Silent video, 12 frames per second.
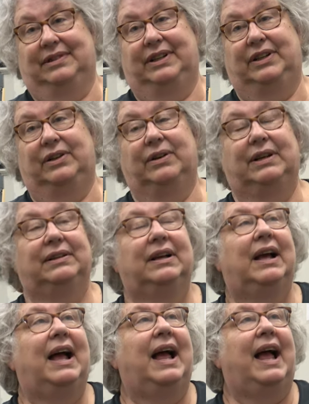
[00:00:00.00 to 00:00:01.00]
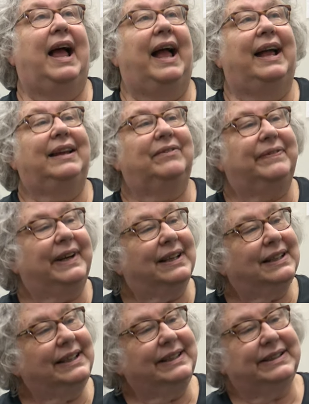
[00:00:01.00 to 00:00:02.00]
You know? And
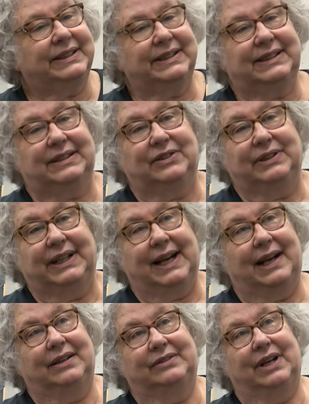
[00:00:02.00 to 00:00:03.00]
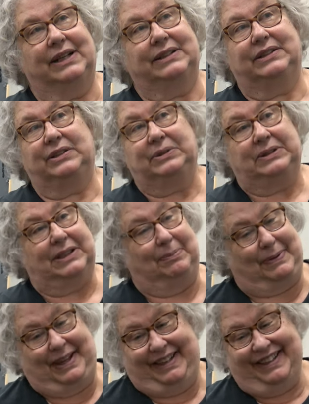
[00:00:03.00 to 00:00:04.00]
failing is just learning how not to do
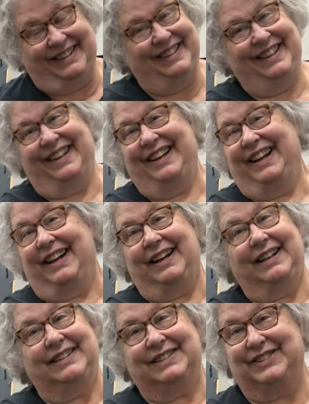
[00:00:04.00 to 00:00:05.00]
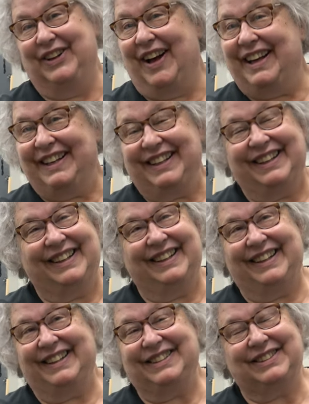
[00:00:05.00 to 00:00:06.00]
something. It's not.
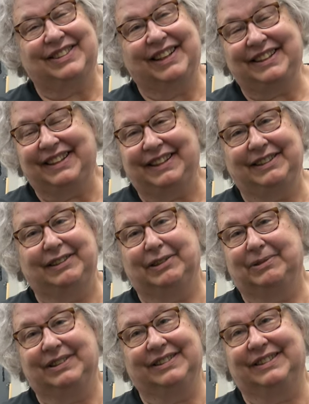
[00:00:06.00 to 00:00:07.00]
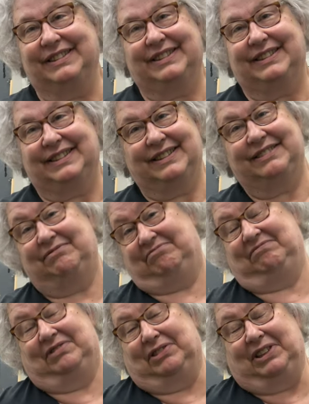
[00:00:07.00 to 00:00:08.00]
It's not the end of the world. It's just
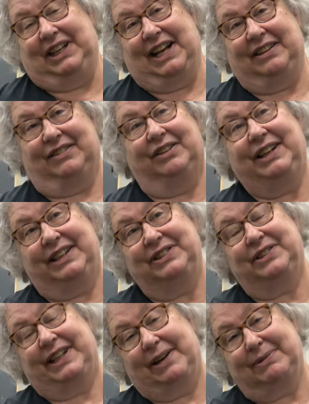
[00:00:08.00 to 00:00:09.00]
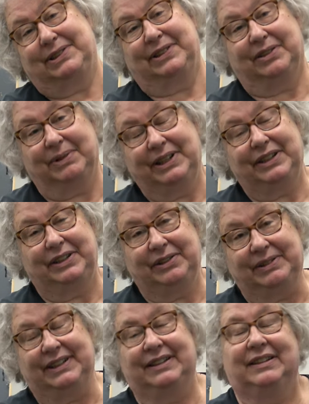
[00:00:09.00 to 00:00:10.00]
learning how. Okay, so that wasn't the way to do
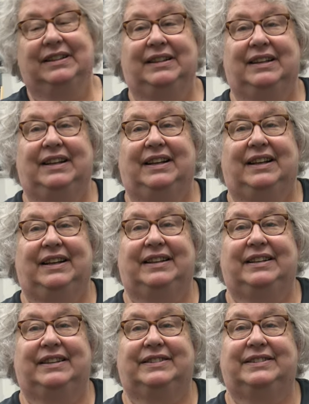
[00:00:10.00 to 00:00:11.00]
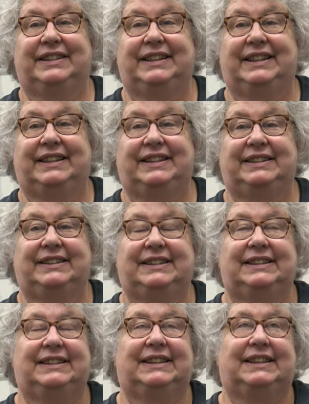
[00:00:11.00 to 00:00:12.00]
it. You know,
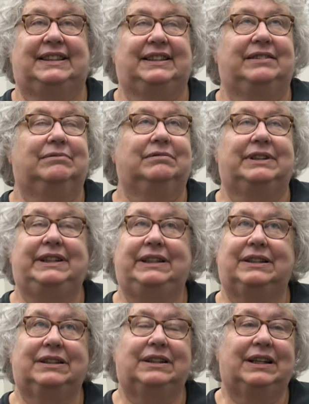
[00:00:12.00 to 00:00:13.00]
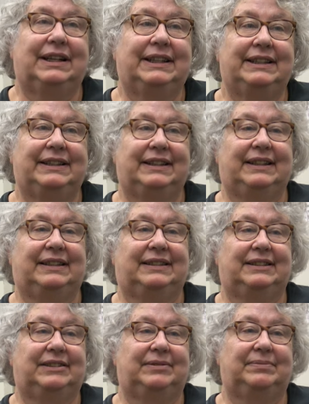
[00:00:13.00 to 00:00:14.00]
and I think read a lot
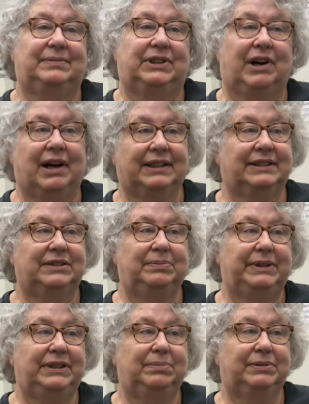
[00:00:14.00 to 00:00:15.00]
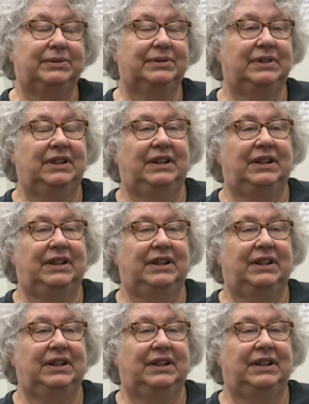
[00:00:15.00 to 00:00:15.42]
to people.